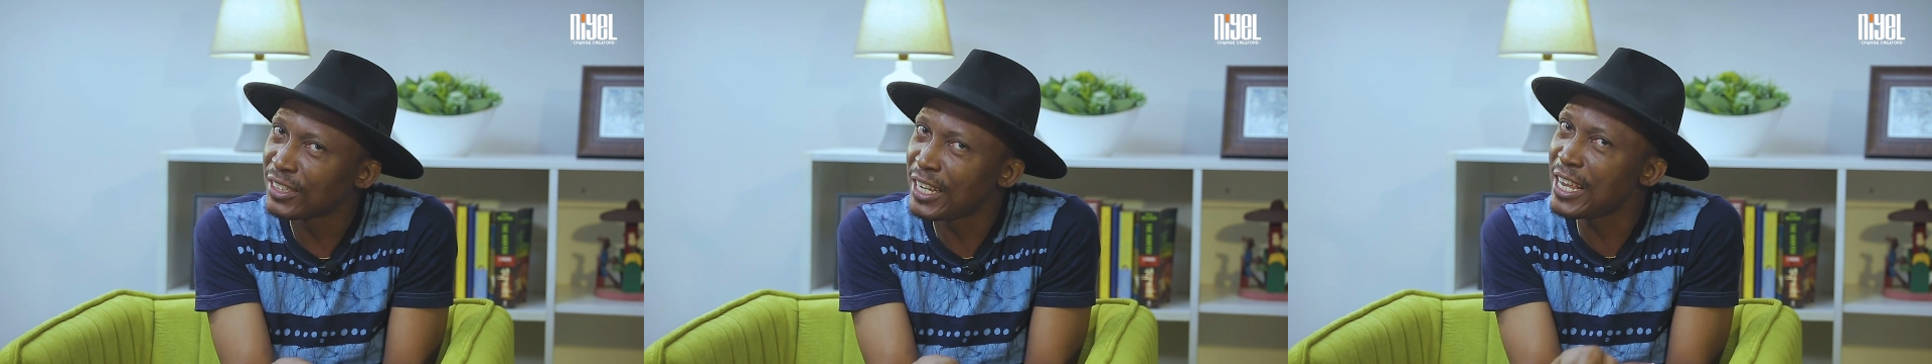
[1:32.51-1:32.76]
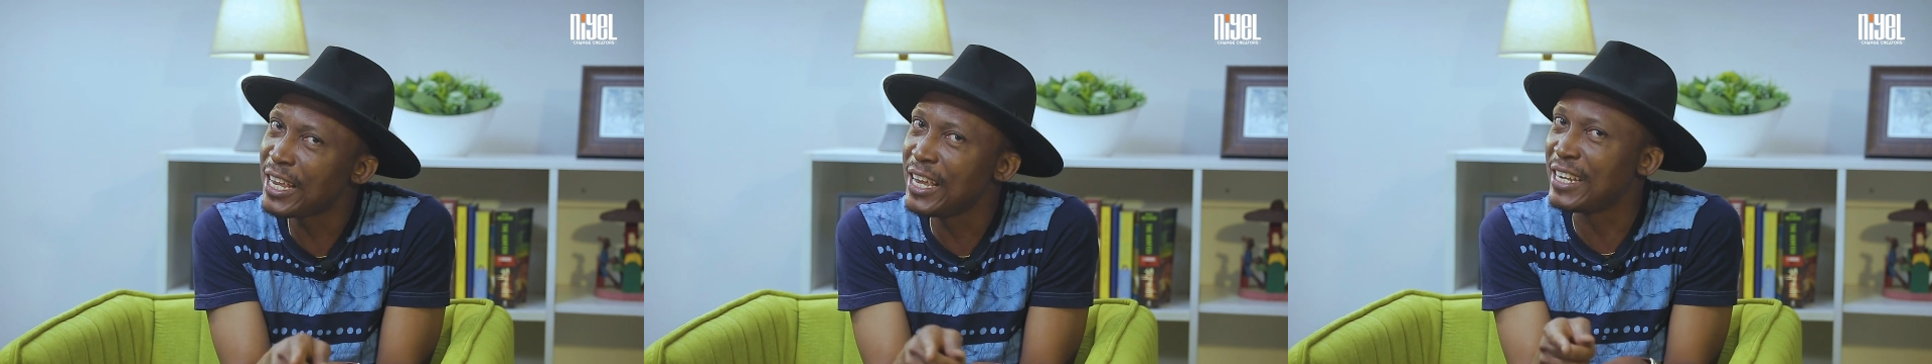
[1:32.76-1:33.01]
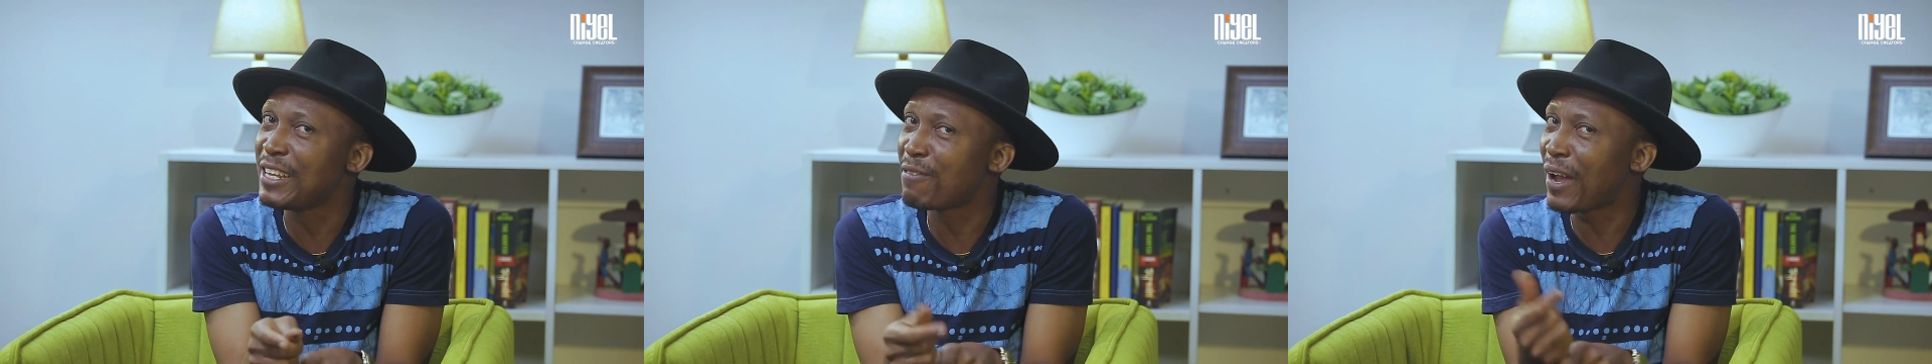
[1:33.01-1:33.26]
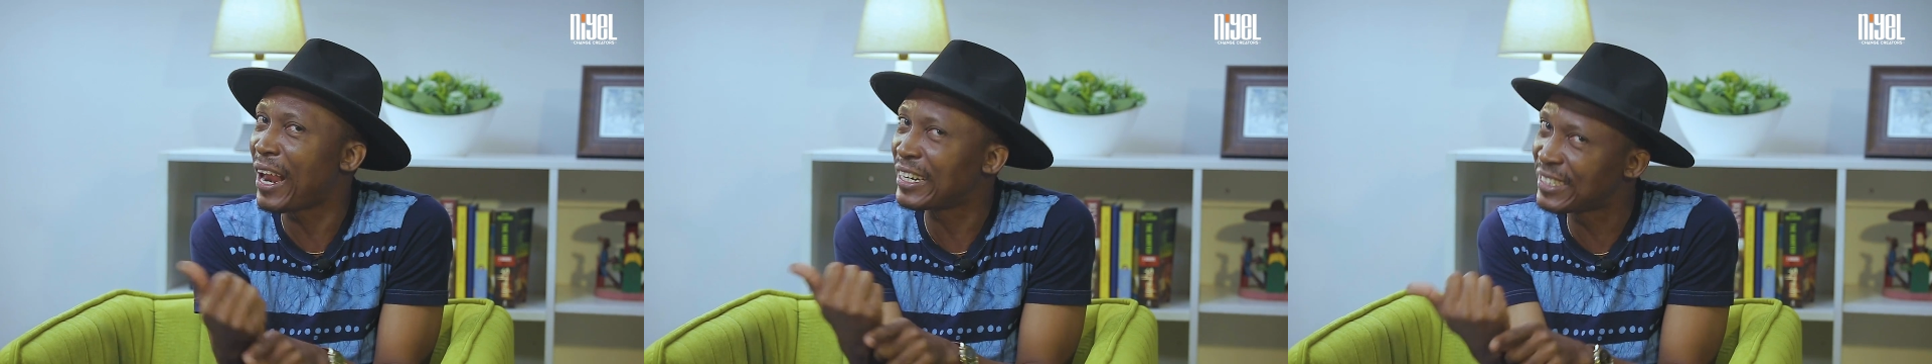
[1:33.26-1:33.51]
Hey, the
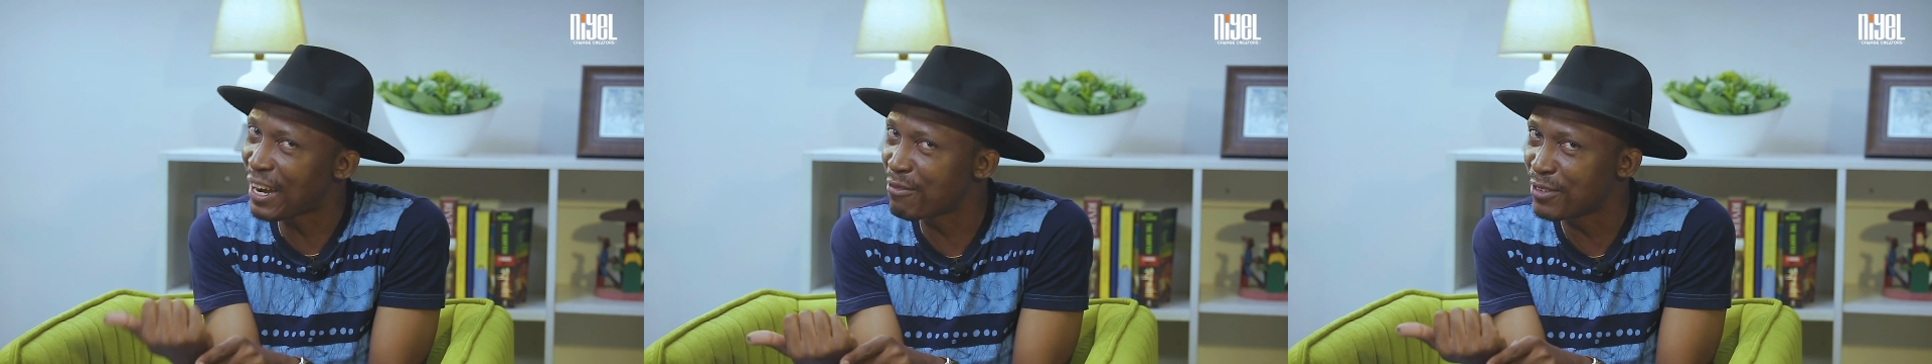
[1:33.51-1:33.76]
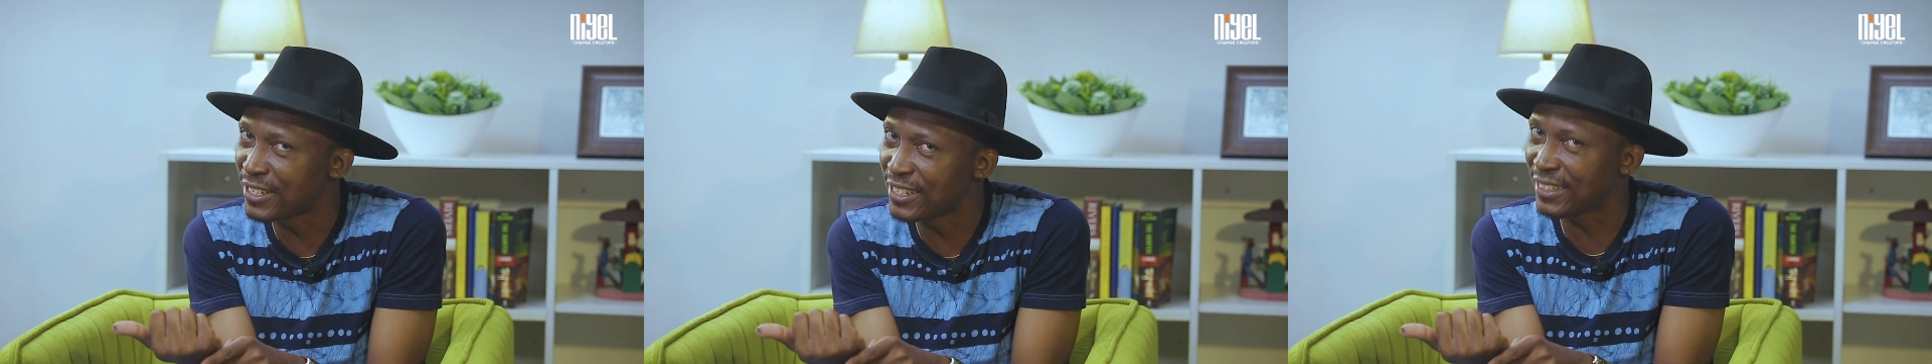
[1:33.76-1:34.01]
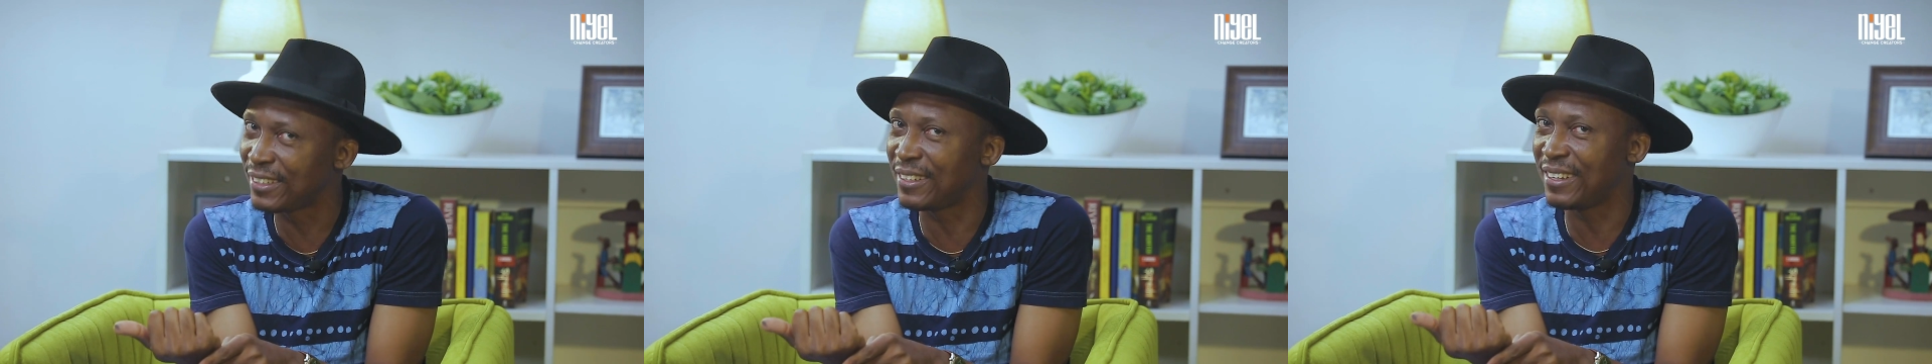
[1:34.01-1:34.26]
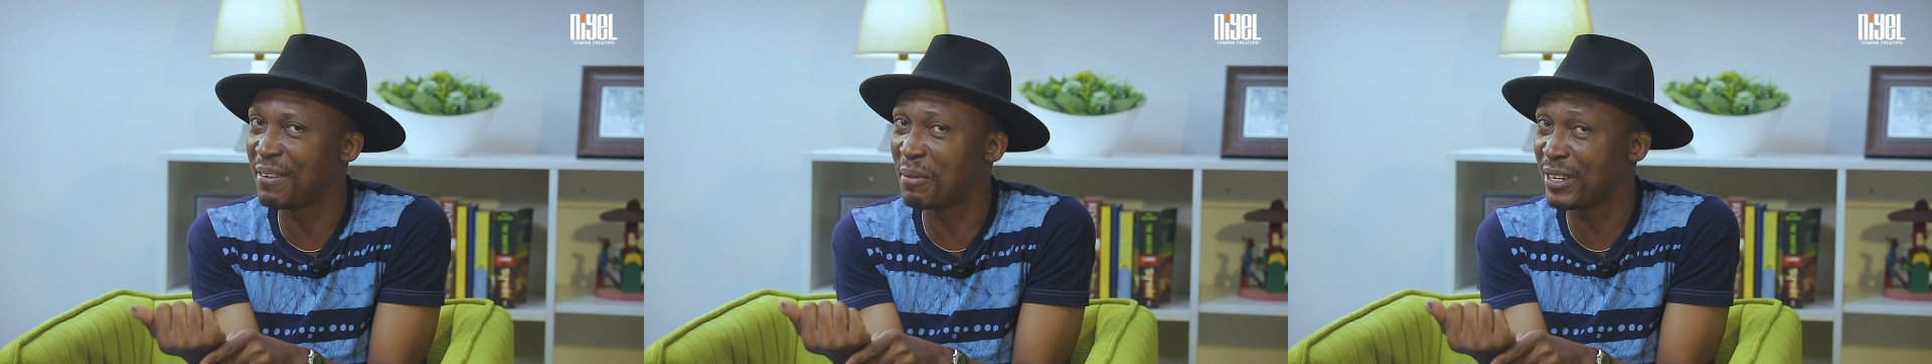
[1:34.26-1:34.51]
father traveled.
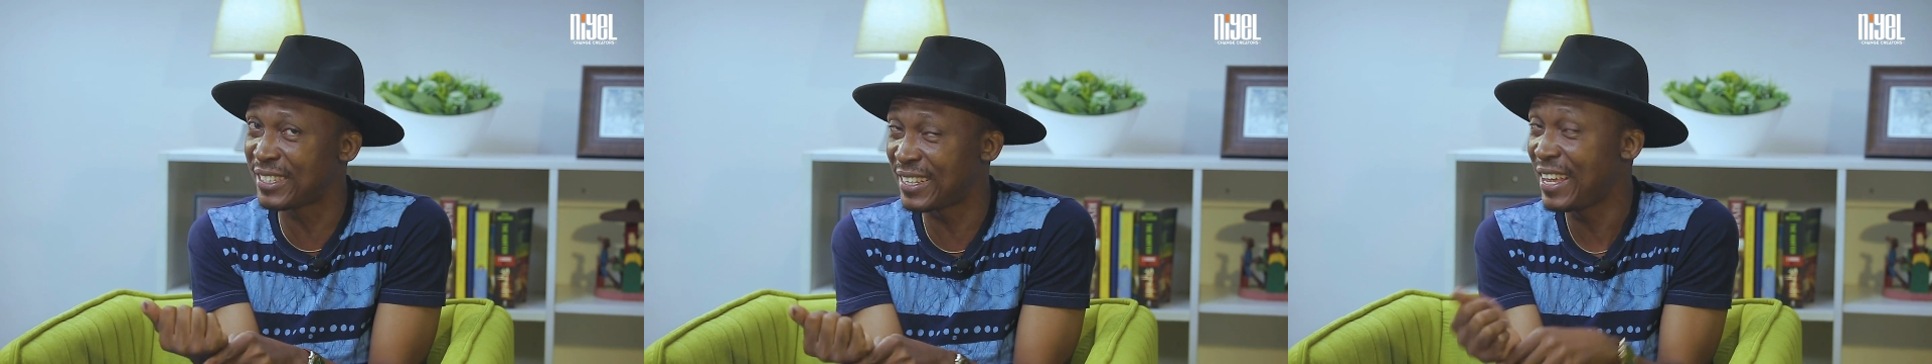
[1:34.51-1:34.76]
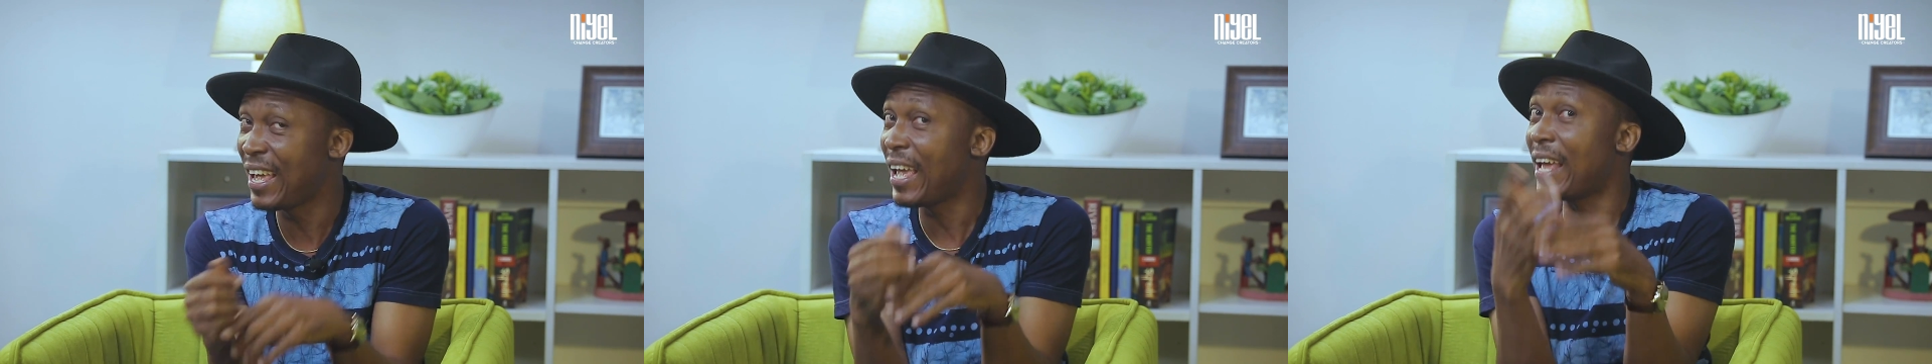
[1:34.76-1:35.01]
What?